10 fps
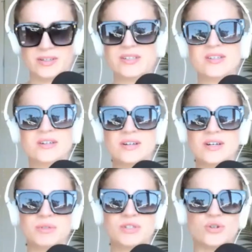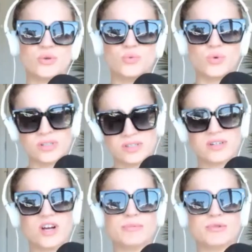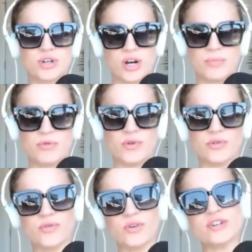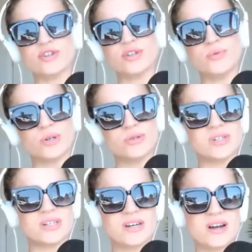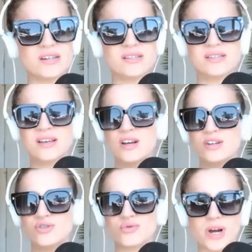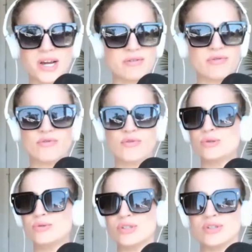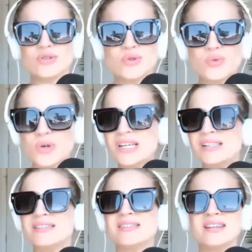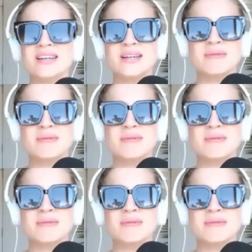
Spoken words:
Nuts.com is your one-stop shop for freshly roasted nuts, dried fruit, sweets,